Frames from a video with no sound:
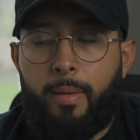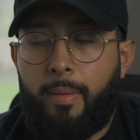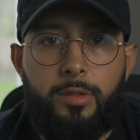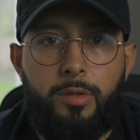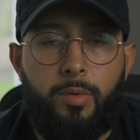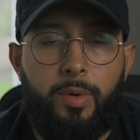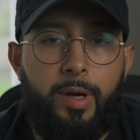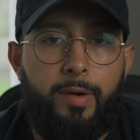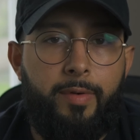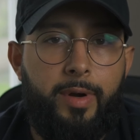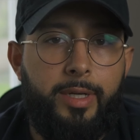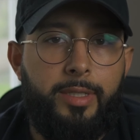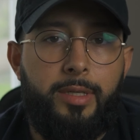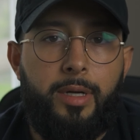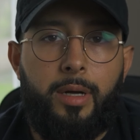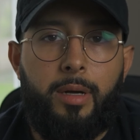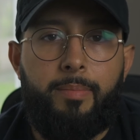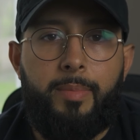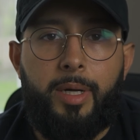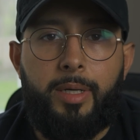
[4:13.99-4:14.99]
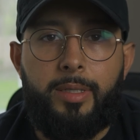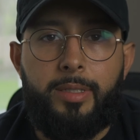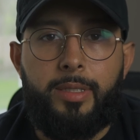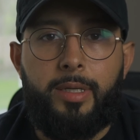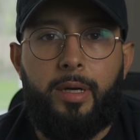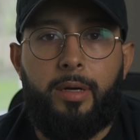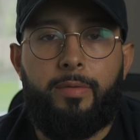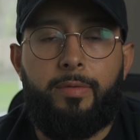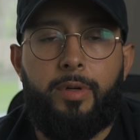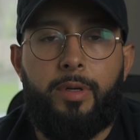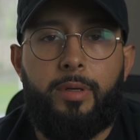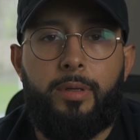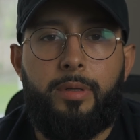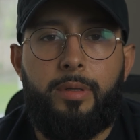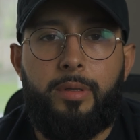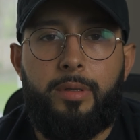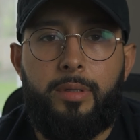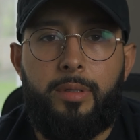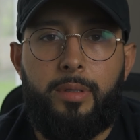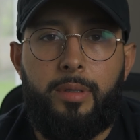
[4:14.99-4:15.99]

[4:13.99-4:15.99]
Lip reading: So whenever I talk about Discover,